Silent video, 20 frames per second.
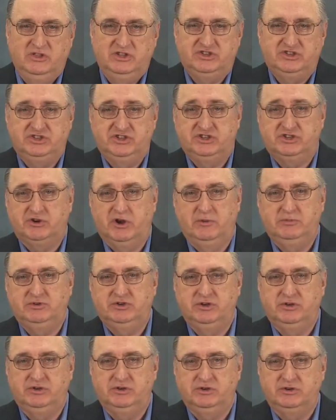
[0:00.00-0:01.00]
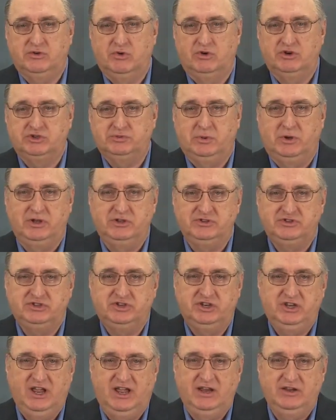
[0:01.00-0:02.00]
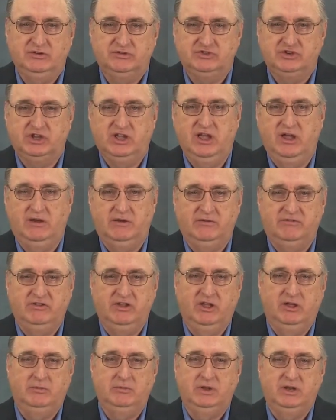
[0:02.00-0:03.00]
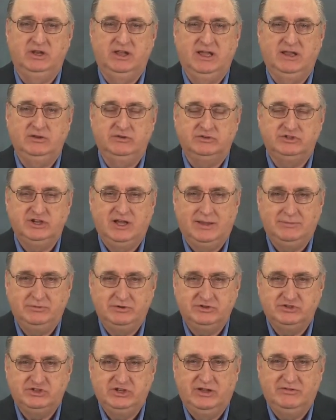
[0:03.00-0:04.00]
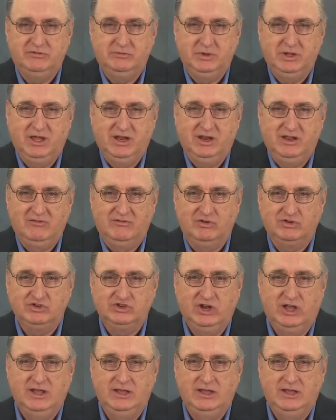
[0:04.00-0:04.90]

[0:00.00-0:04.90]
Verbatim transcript: This description corresponds to Daniel's account of him in Daniel chapter 7, beginning at verse